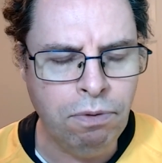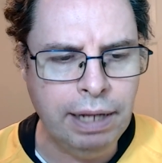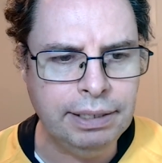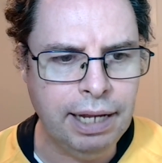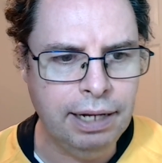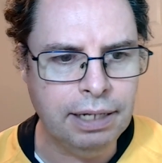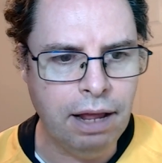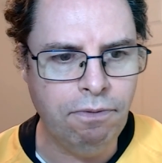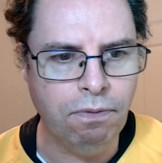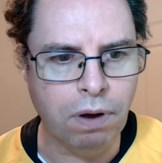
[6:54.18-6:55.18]
Great take
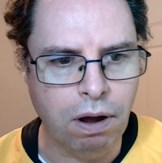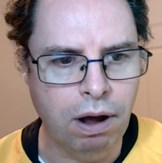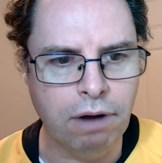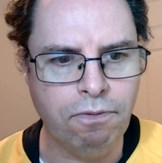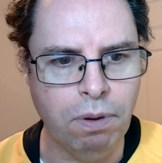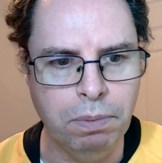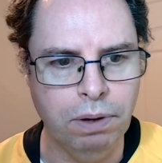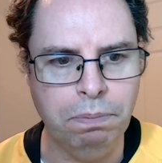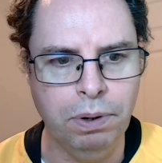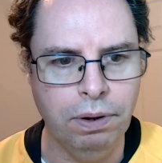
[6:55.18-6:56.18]
then from Cock from
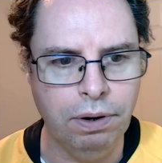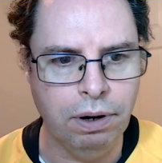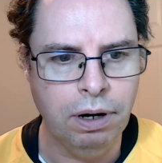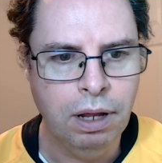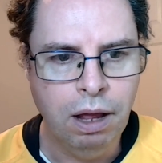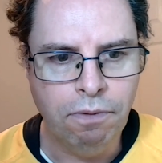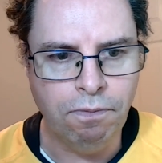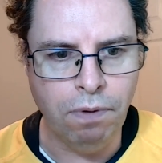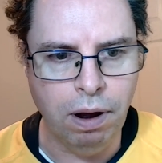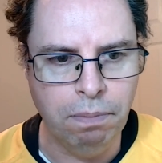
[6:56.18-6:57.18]
an up and under
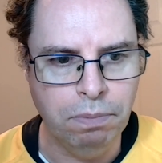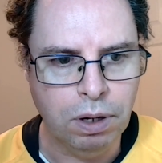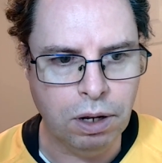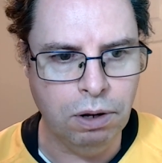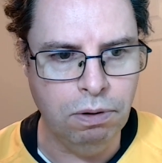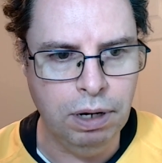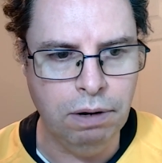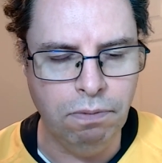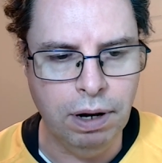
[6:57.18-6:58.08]
from Cooney.